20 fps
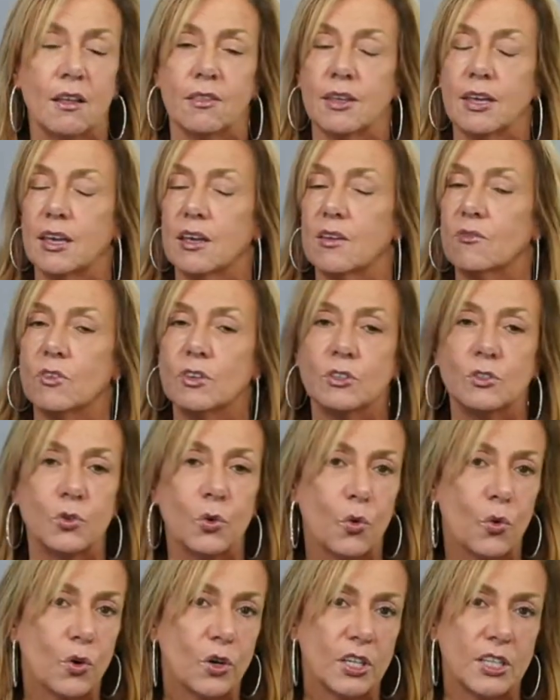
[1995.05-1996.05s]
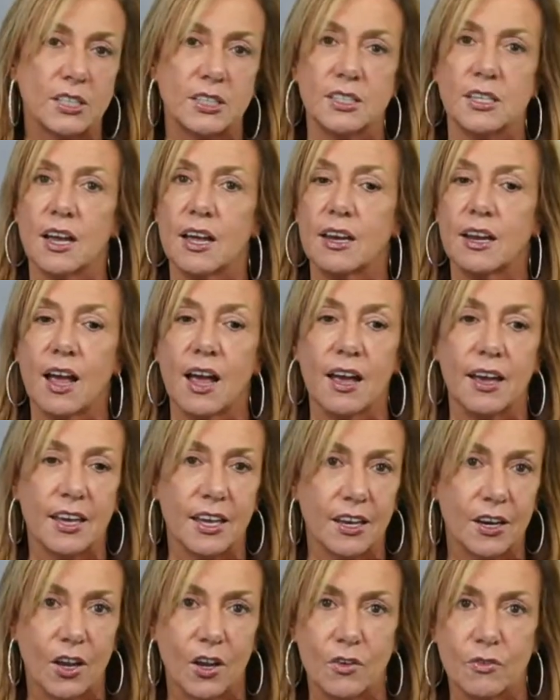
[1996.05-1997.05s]
The inventory is not high
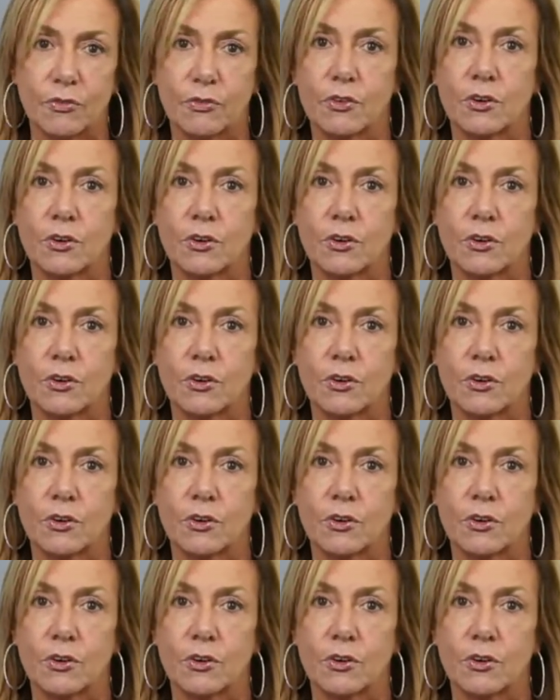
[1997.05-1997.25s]
enough